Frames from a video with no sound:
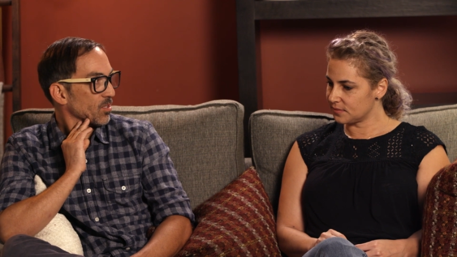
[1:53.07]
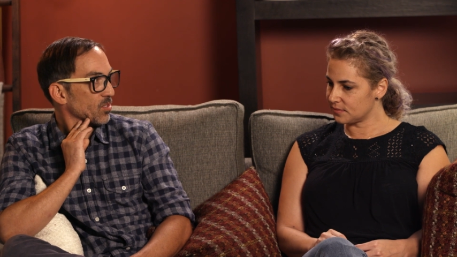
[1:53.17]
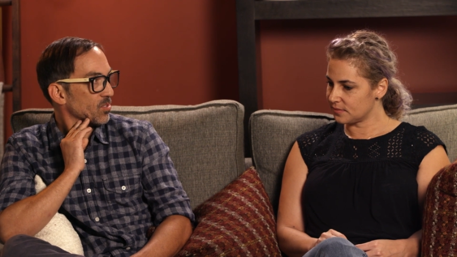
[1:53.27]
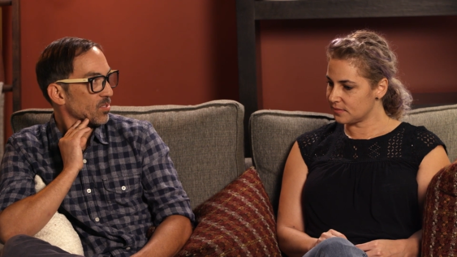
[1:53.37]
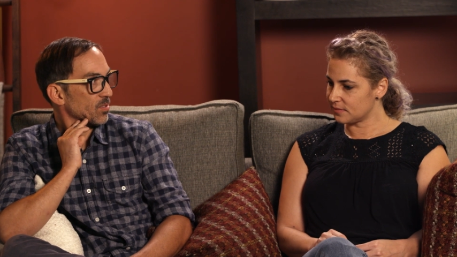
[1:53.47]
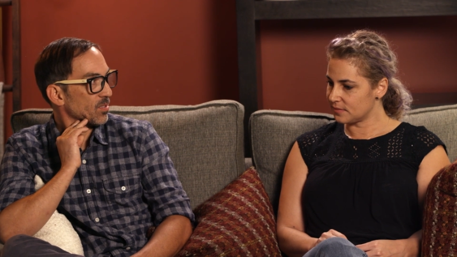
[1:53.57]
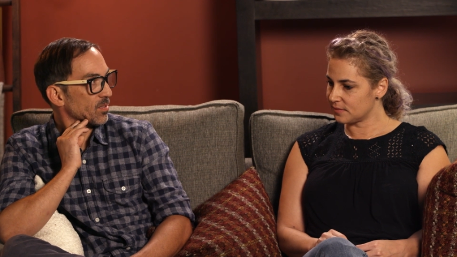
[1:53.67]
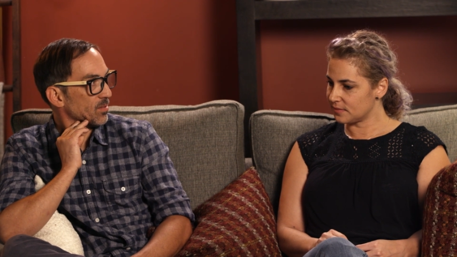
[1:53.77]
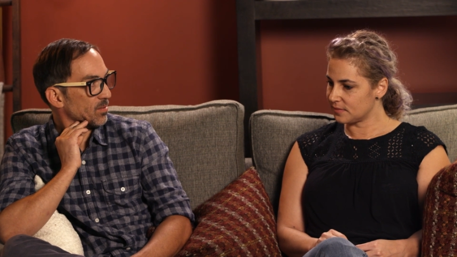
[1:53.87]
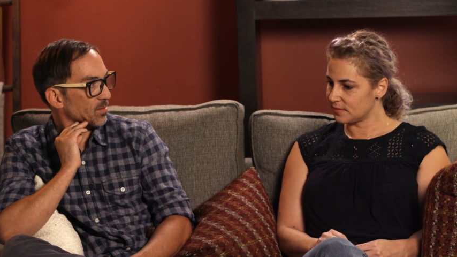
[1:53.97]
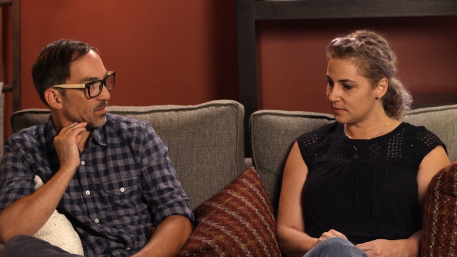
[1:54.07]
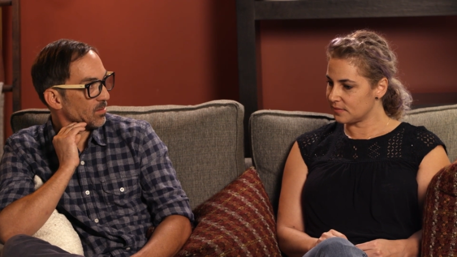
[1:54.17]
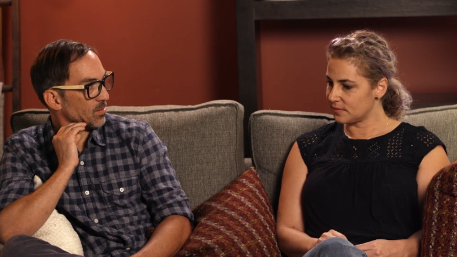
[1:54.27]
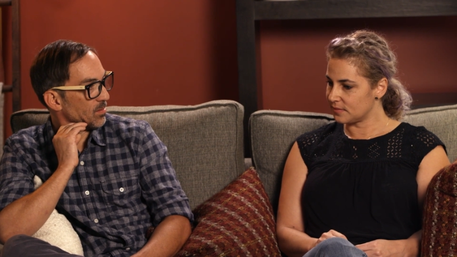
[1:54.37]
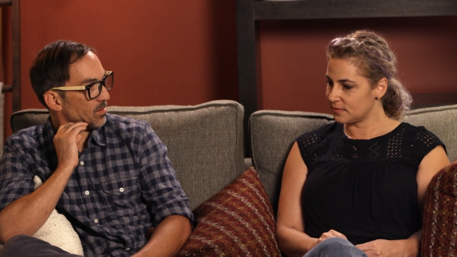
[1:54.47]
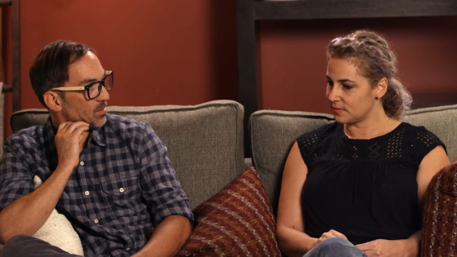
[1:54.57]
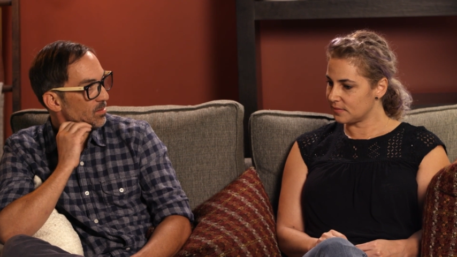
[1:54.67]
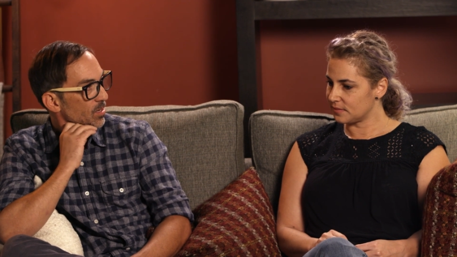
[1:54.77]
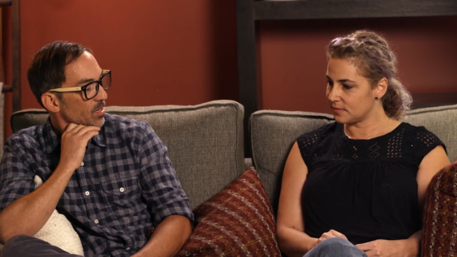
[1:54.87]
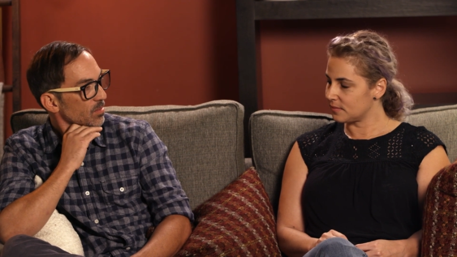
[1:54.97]
Speaker 1: concern
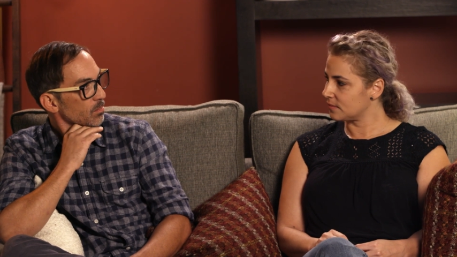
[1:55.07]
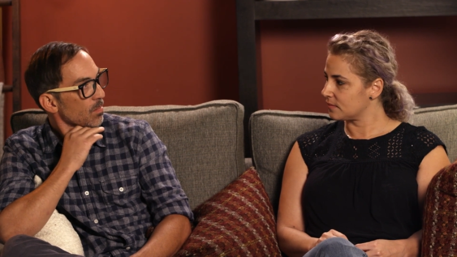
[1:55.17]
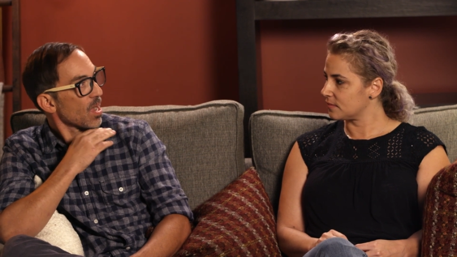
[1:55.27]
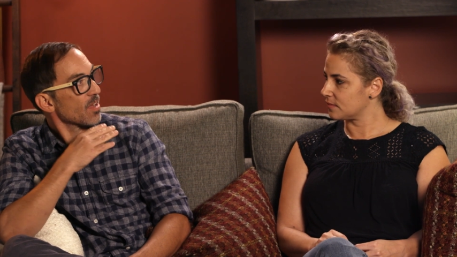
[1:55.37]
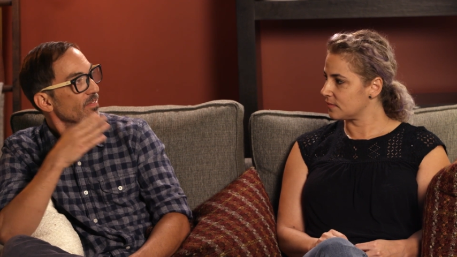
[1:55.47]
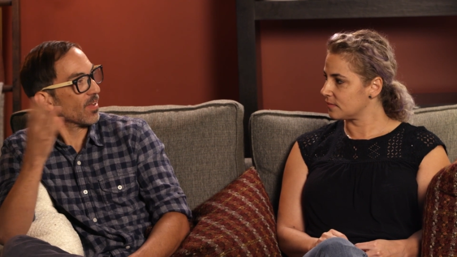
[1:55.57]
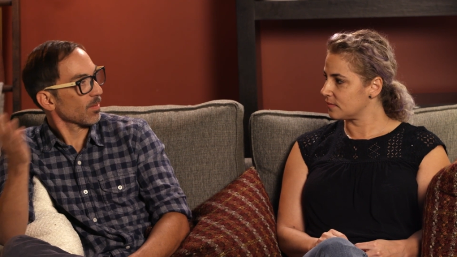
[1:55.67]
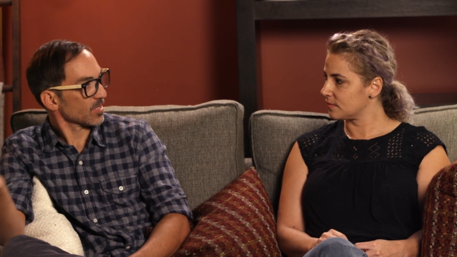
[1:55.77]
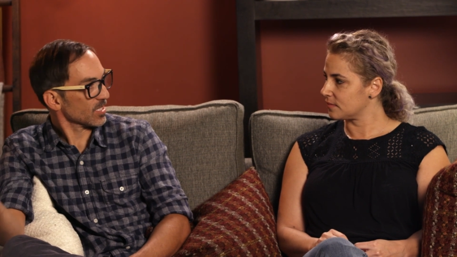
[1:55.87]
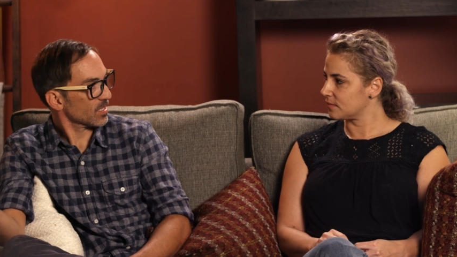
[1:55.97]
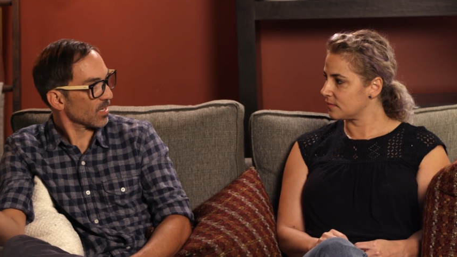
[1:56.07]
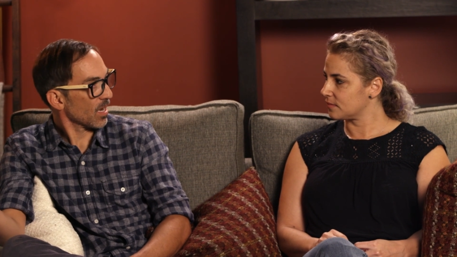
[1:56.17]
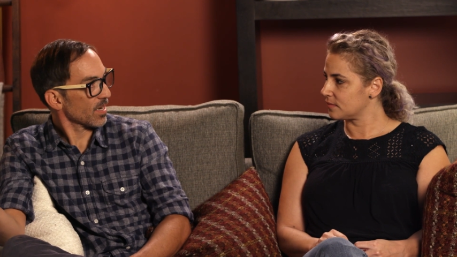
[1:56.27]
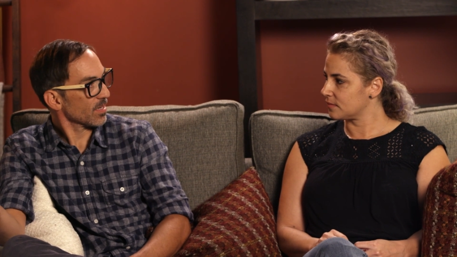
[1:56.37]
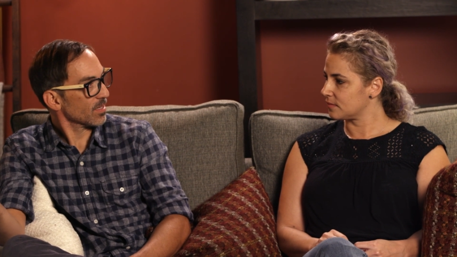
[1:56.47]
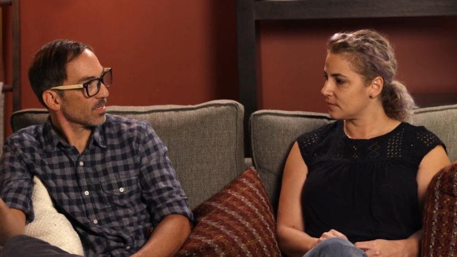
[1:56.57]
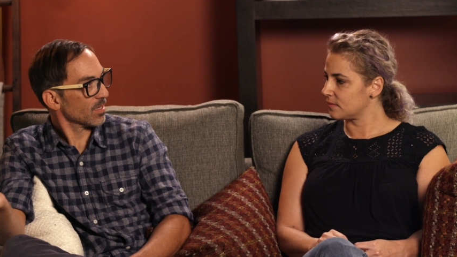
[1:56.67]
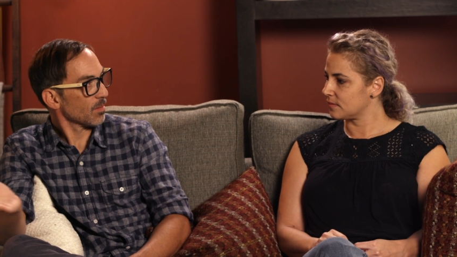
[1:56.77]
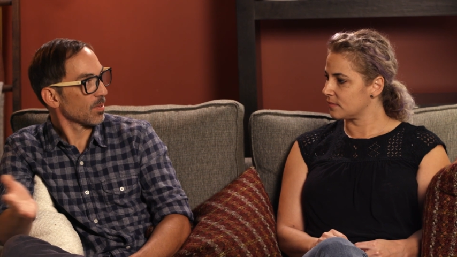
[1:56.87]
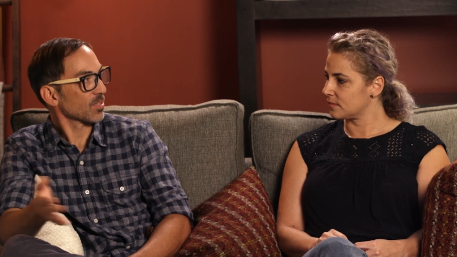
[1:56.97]
on my family's side
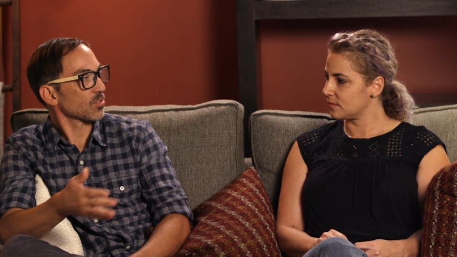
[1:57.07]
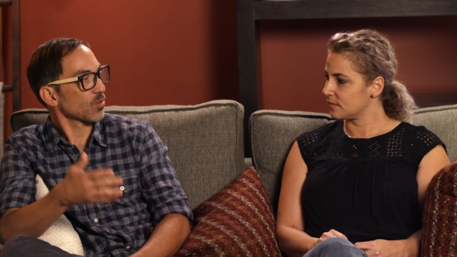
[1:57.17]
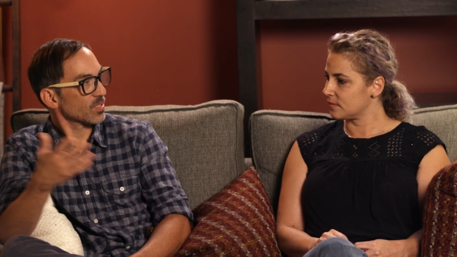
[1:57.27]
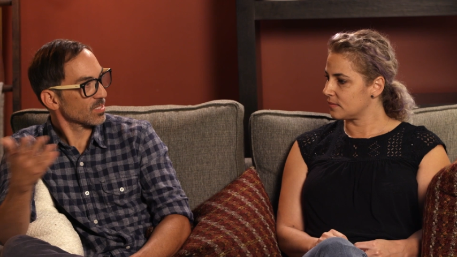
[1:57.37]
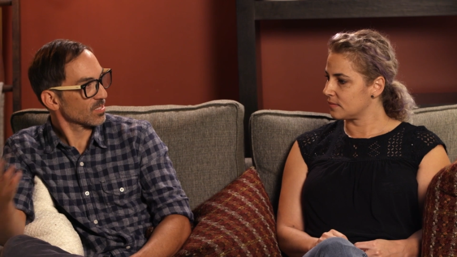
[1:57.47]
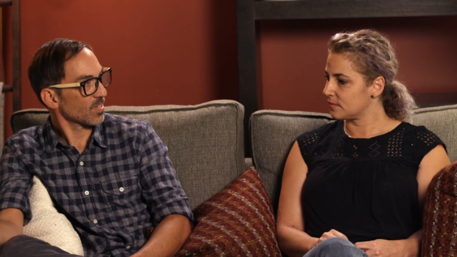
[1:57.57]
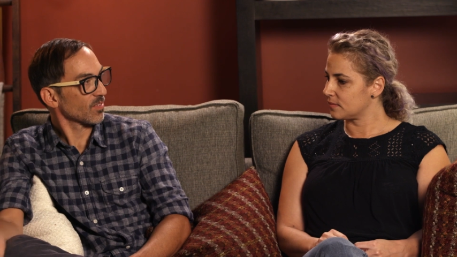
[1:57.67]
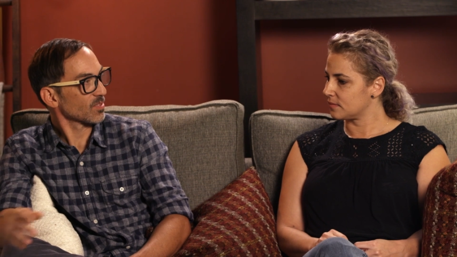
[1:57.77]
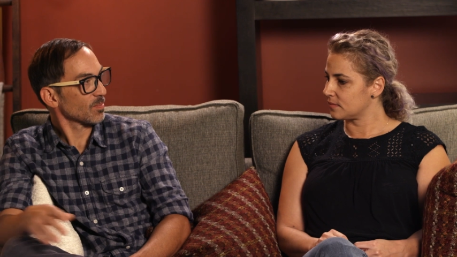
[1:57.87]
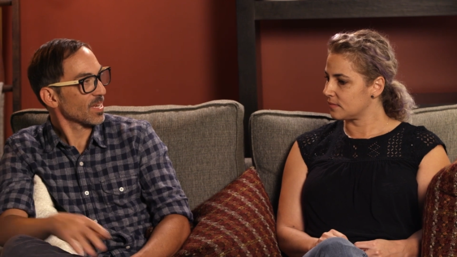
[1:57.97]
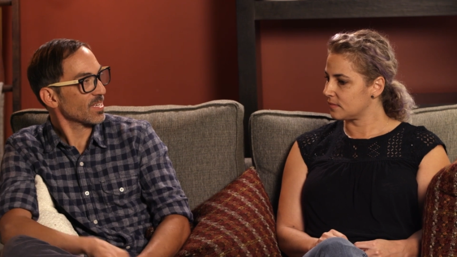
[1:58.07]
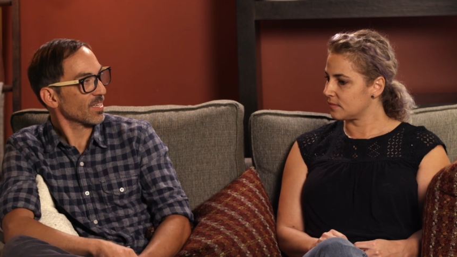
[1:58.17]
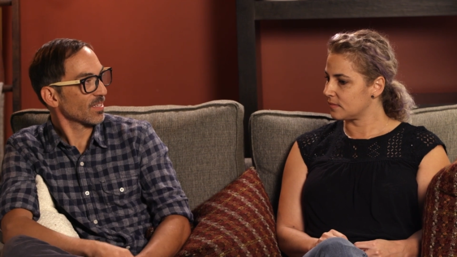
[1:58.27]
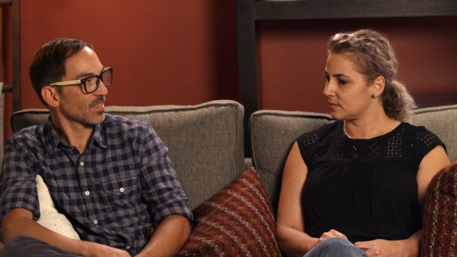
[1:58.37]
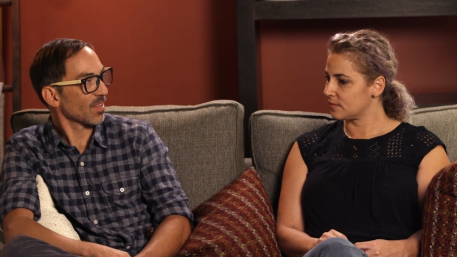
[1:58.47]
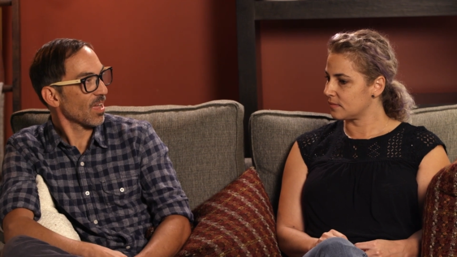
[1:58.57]
about the choices that I was making in